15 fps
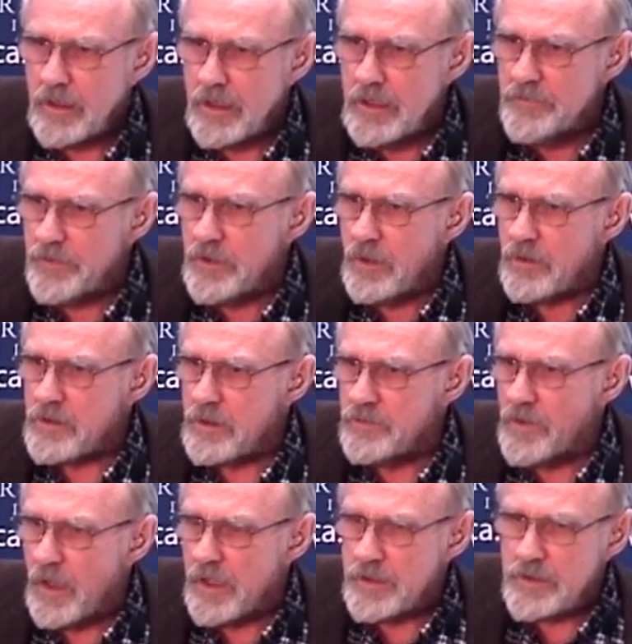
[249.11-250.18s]
Even those
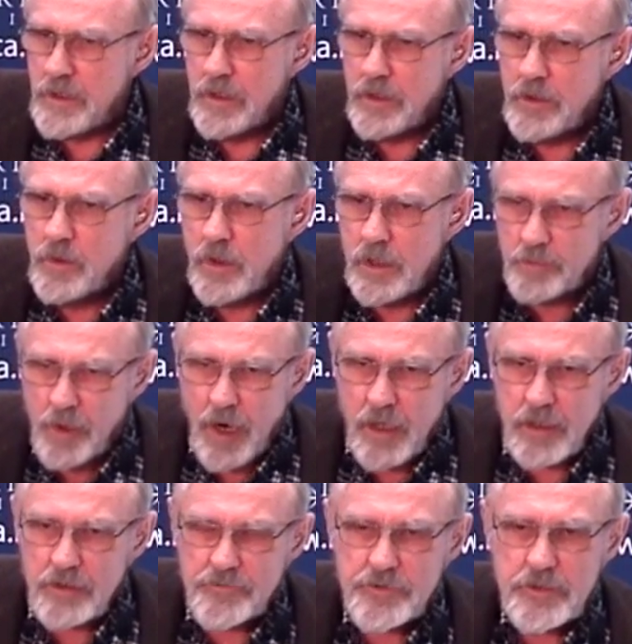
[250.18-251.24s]
of us who are
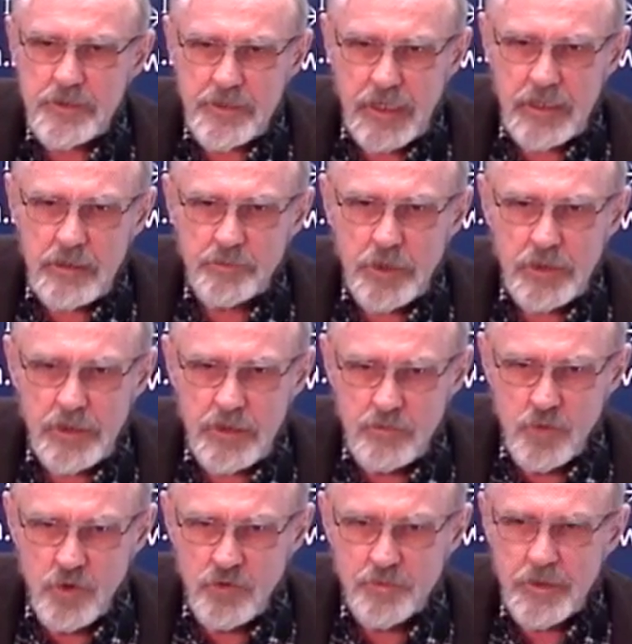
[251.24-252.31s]
part of sustainability
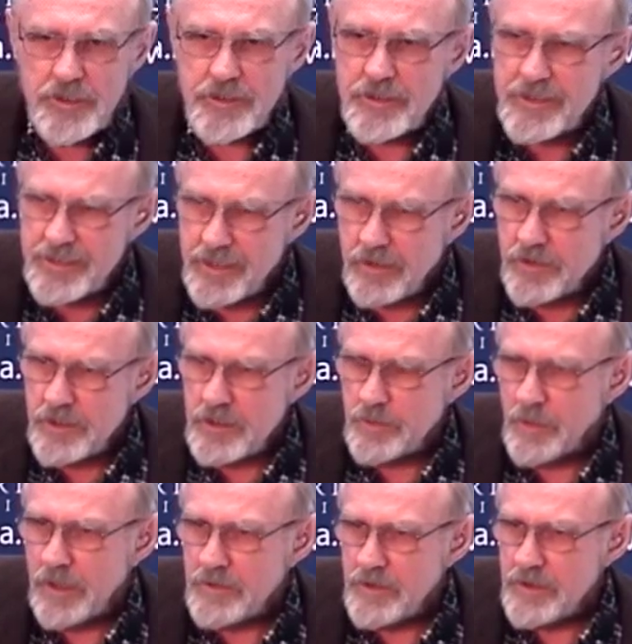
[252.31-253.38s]
movements and serious
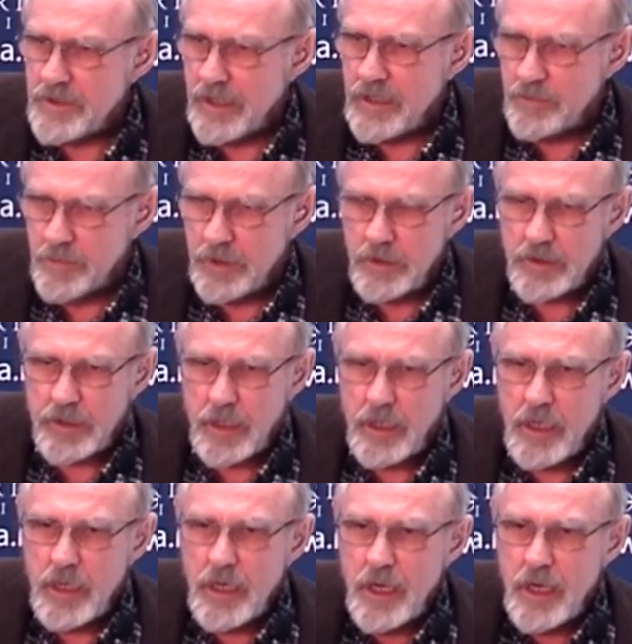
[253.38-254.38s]
about sustainability